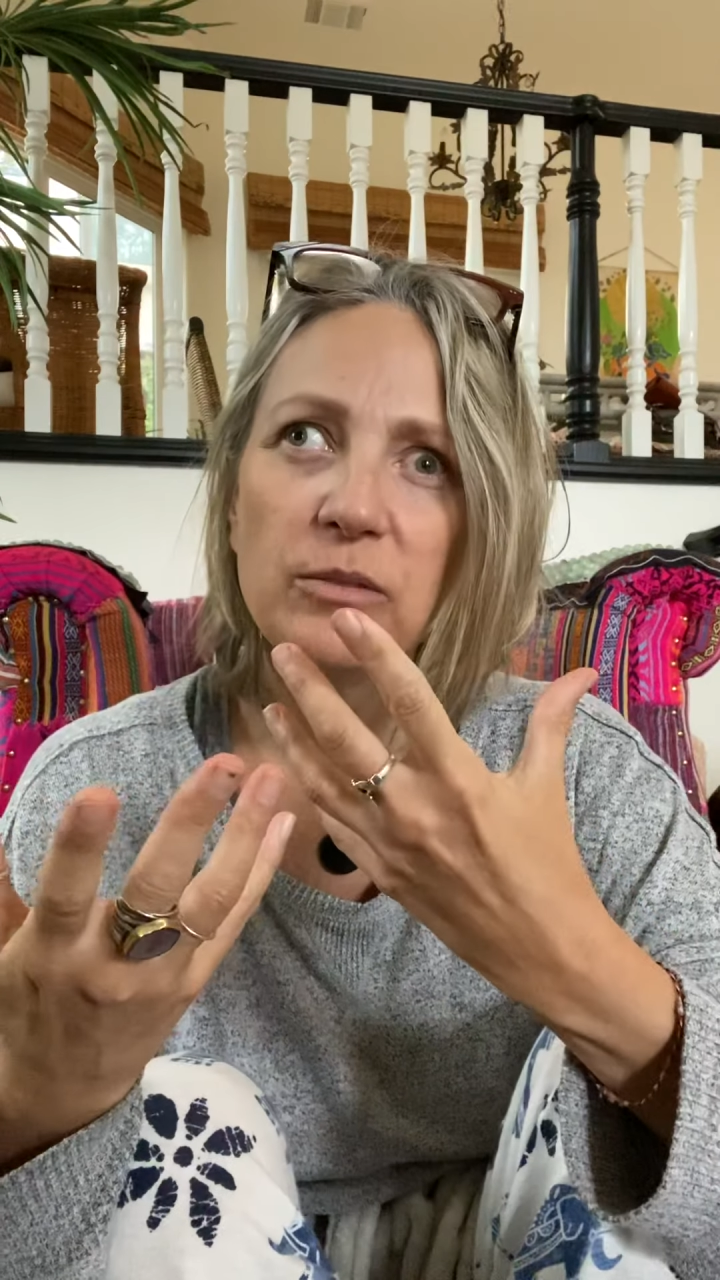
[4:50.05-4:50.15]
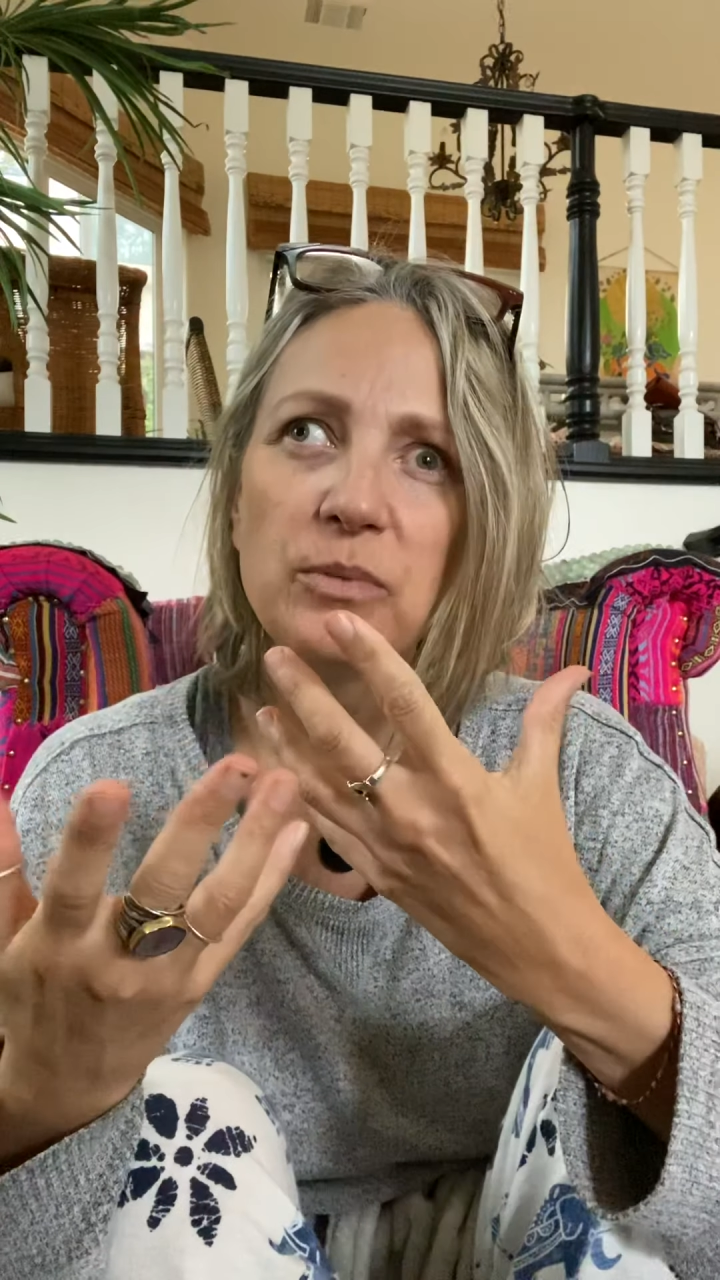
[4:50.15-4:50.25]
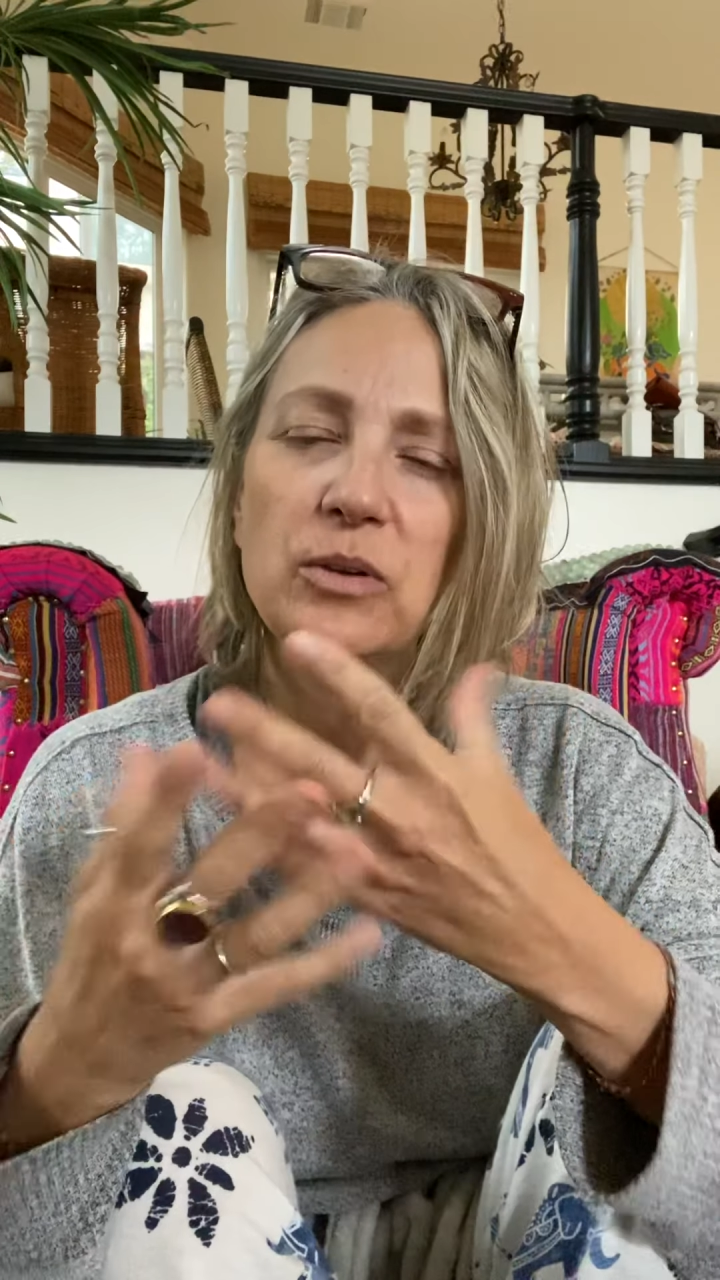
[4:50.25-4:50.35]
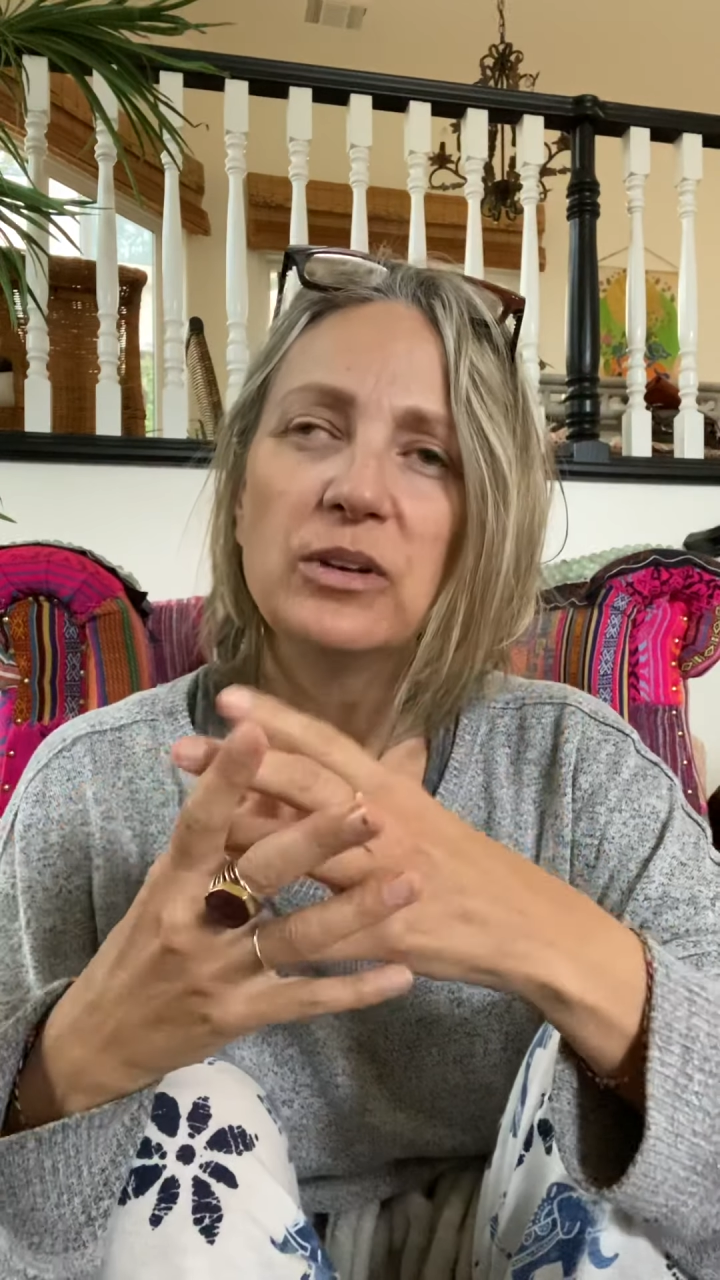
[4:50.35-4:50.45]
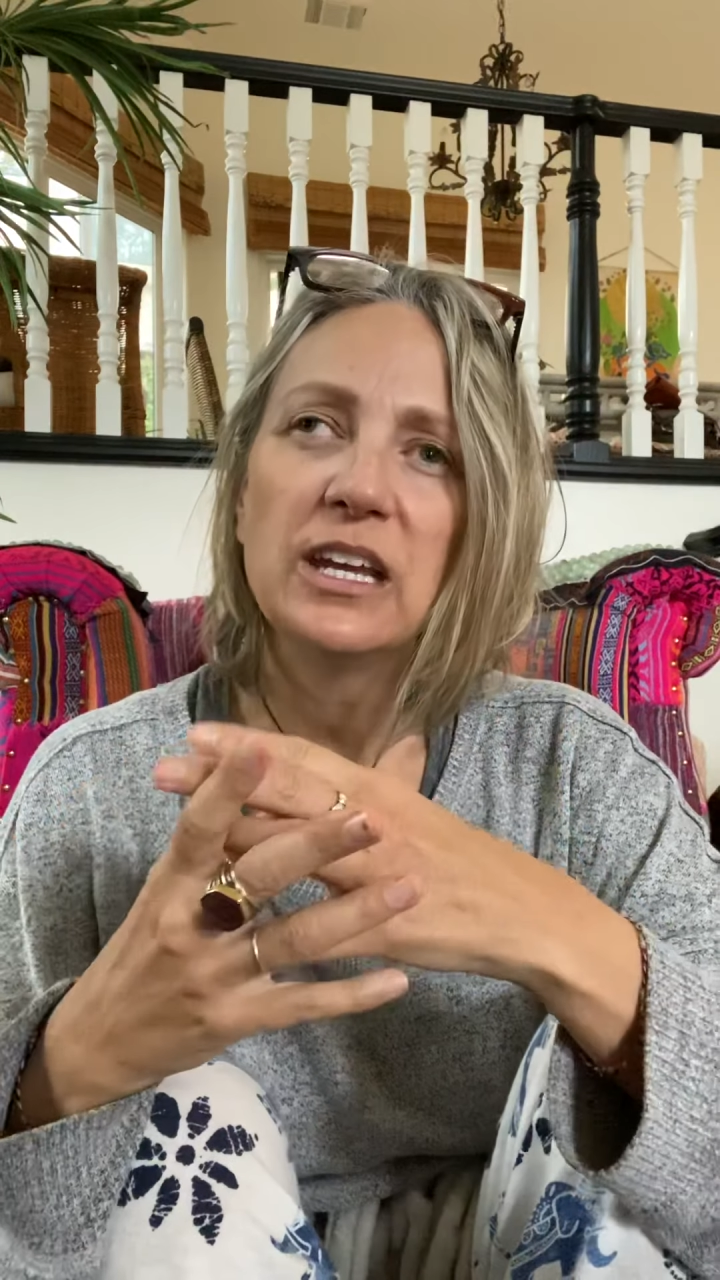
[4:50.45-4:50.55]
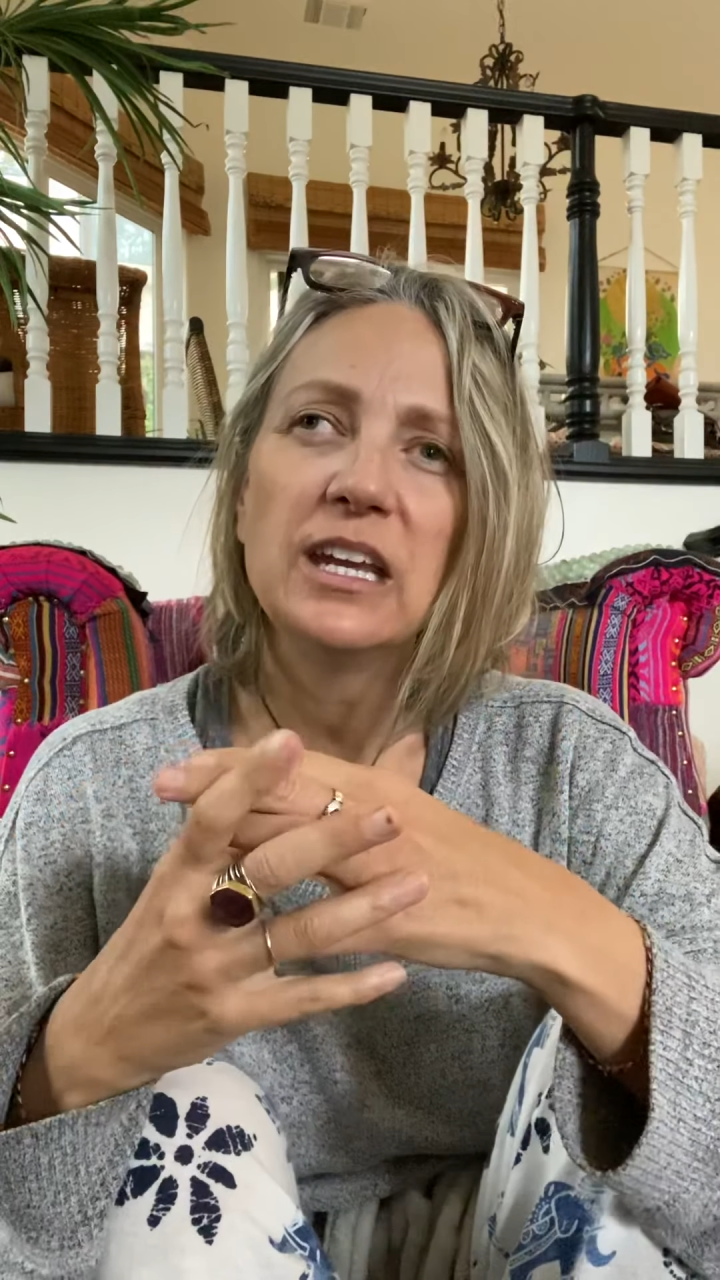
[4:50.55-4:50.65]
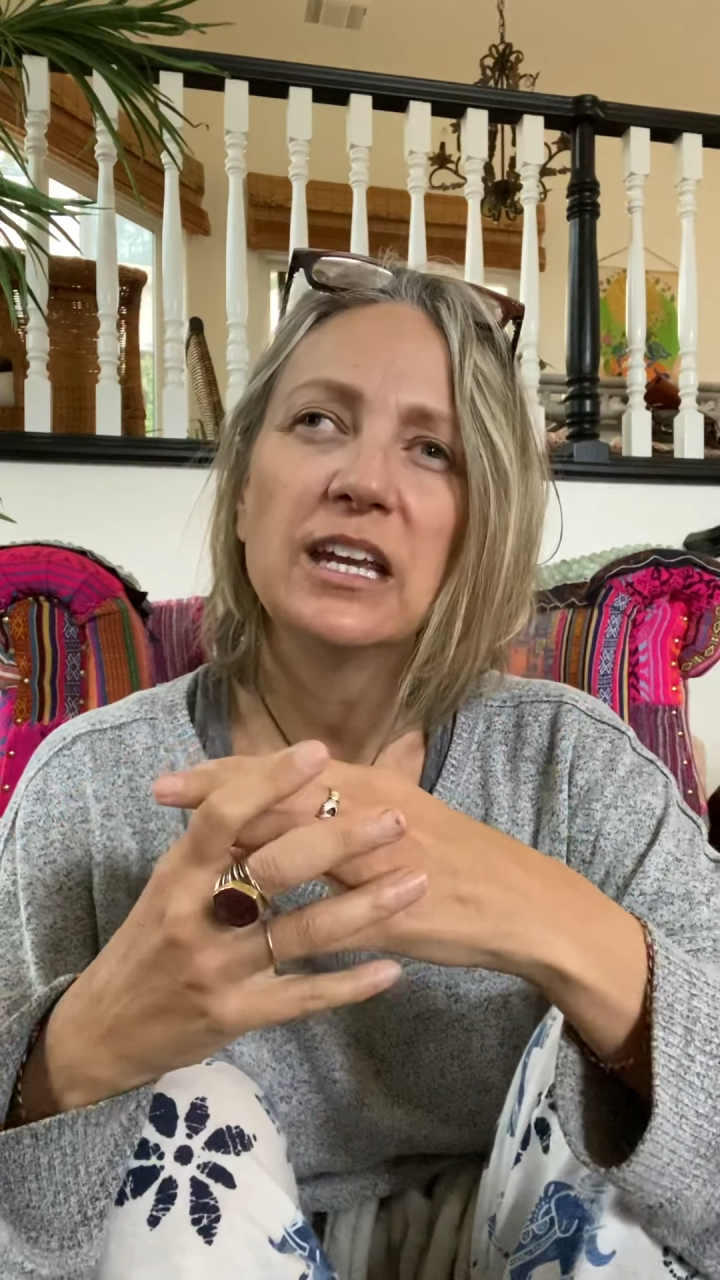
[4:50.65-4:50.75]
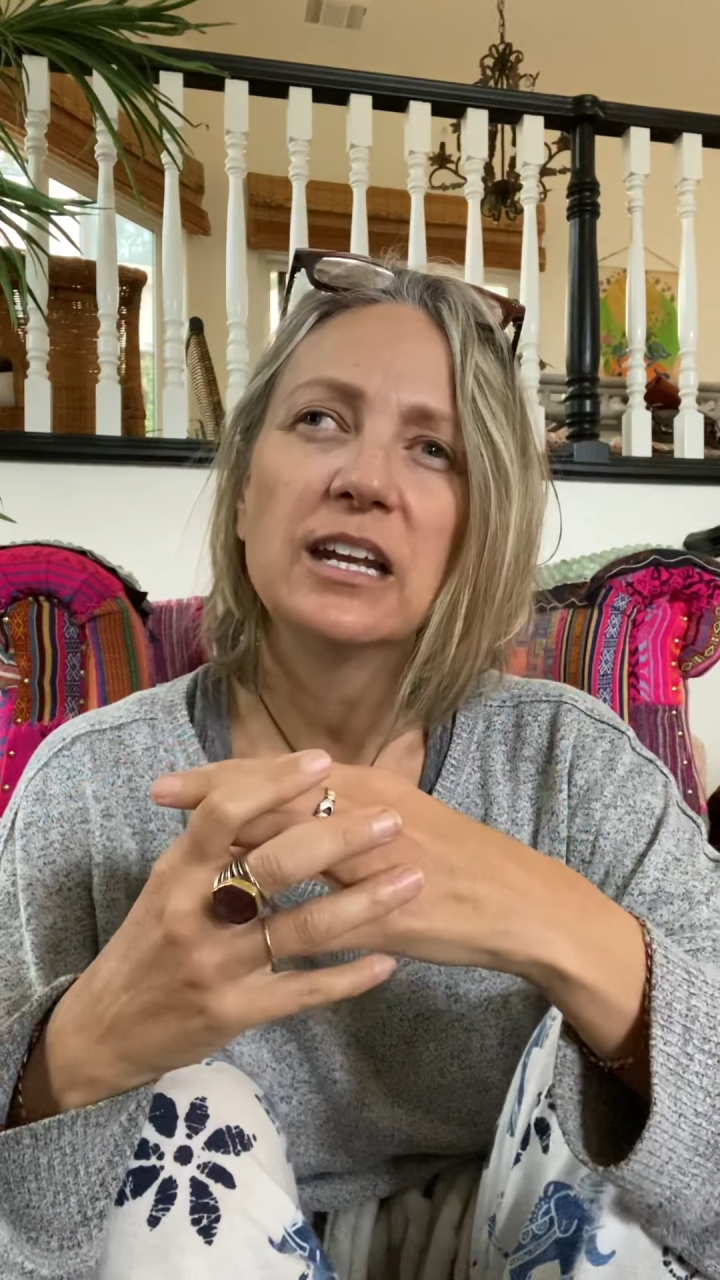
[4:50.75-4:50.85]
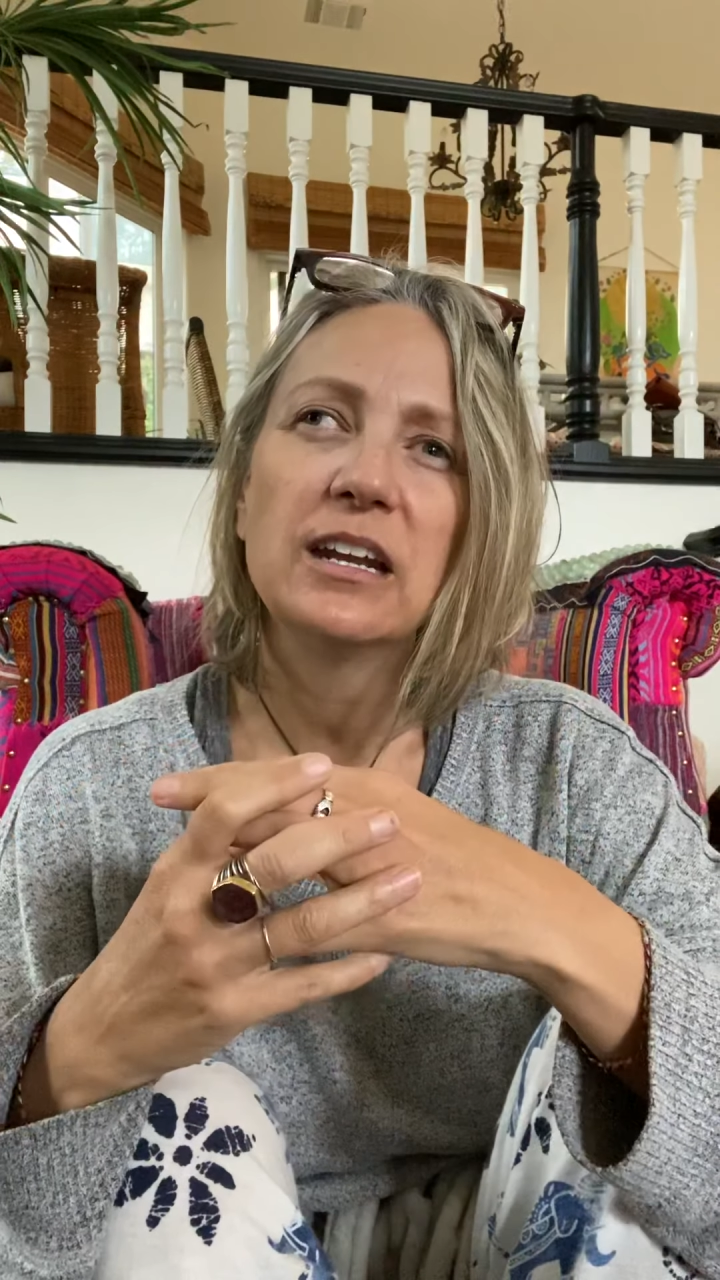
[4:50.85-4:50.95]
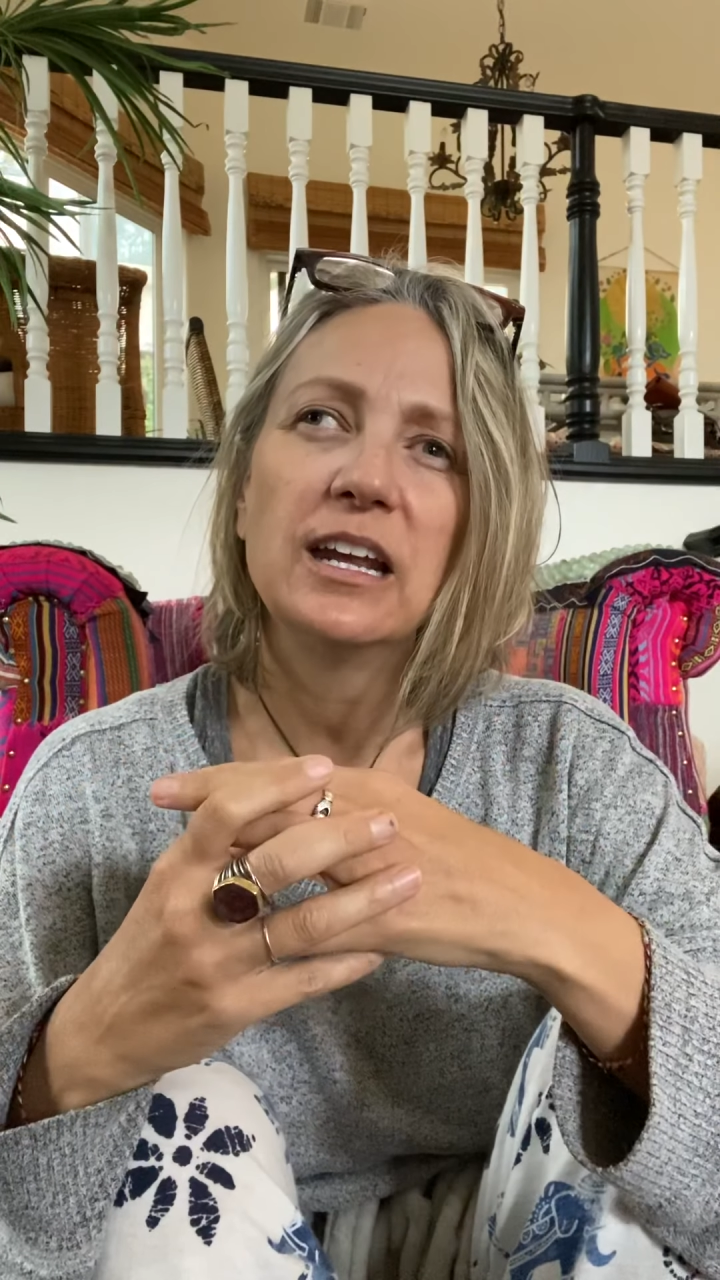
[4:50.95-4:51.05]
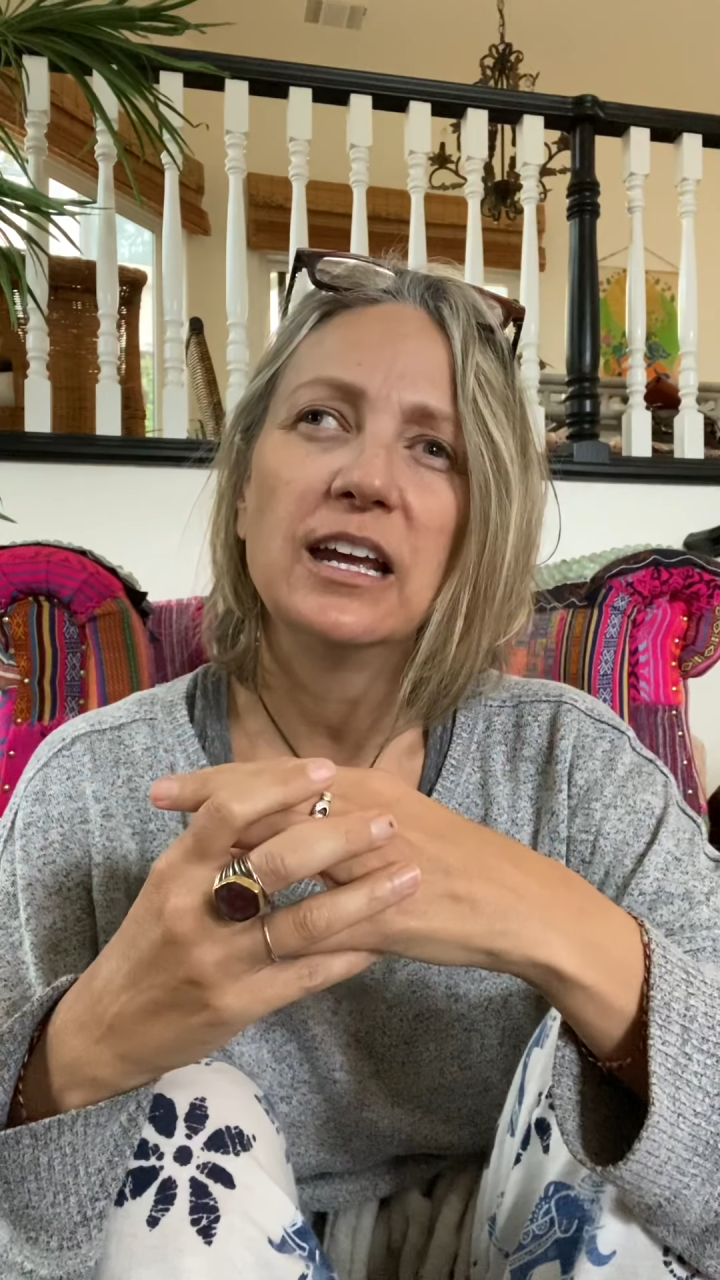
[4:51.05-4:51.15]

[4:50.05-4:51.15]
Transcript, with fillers: the beauty and